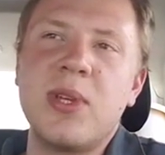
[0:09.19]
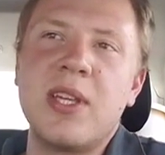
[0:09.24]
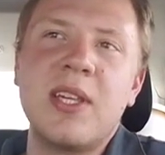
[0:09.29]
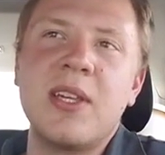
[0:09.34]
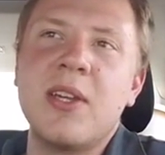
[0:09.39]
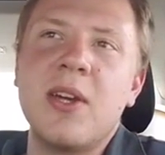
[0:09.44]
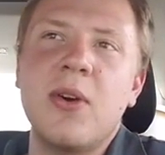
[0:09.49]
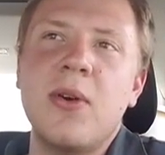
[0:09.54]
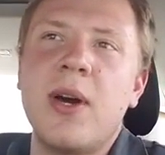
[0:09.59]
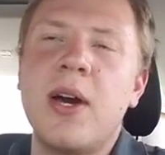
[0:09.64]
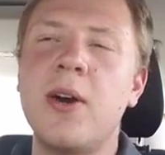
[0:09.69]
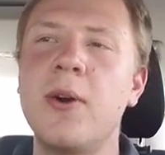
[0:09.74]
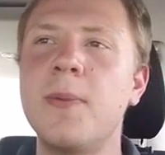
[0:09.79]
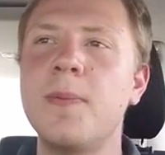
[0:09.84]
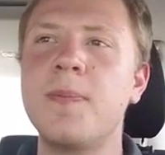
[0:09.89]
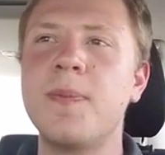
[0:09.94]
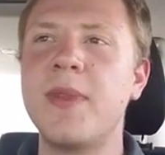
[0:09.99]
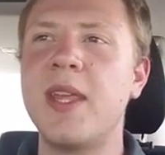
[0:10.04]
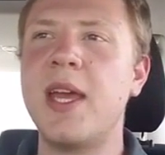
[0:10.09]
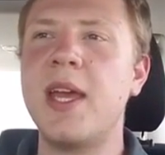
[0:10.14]
We can go
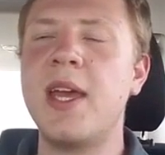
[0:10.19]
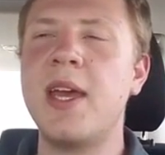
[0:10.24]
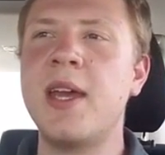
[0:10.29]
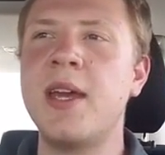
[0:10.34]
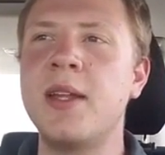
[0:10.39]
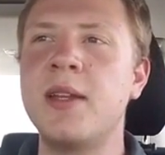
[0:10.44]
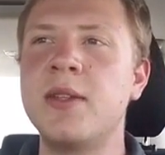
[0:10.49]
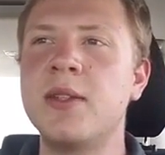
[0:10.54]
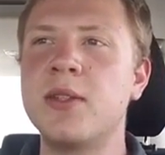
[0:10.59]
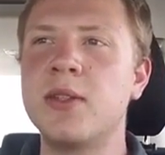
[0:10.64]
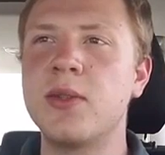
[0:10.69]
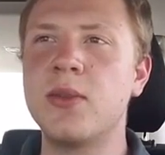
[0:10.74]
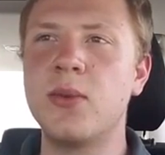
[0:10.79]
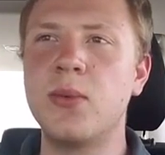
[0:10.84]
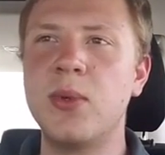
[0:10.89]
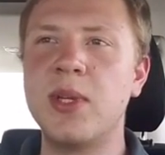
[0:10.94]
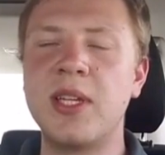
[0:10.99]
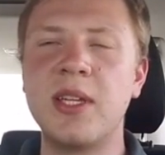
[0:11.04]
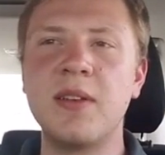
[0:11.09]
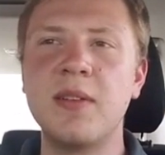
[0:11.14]
out and
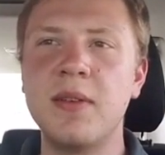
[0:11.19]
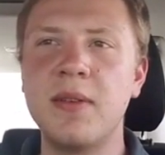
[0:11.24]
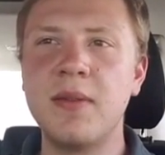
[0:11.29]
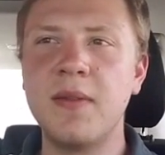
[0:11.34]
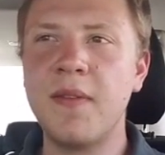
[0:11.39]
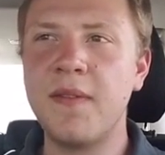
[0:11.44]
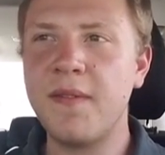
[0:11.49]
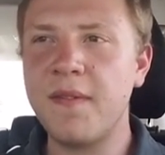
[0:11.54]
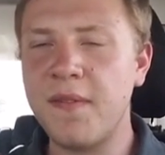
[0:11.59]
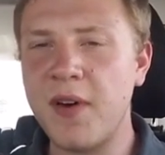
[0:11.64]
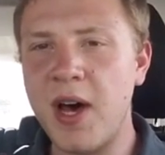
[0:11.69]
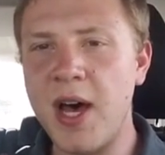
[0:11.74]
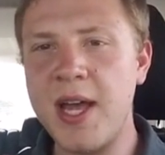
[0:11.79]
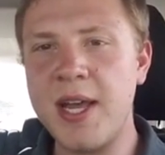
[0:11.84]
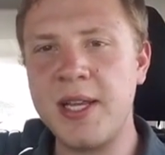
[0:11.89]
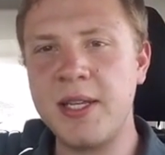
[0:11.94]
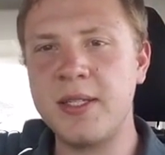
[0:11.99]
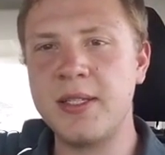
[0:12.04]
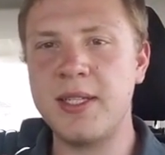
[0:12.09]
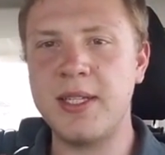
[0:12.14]
we can
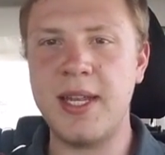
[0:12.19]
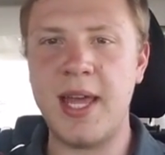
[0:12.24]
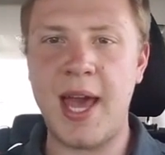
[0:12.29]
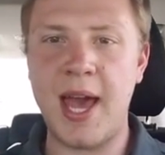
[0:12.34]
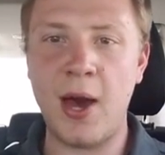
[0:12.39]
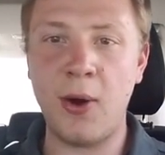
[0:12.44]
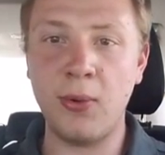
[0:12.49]
find an